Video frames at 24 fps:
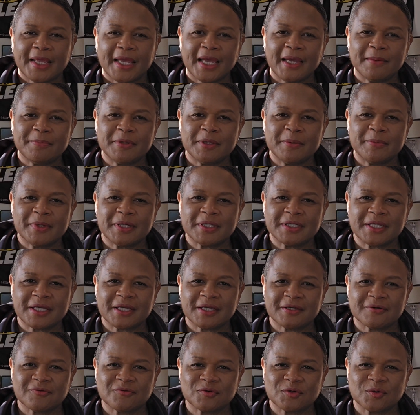Happy Monday,
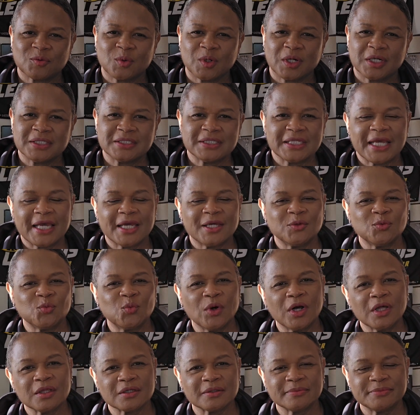everyone, and
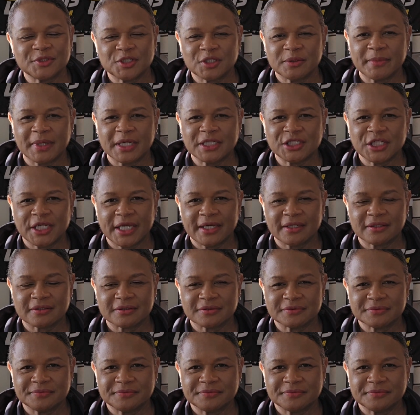welcome to my channel.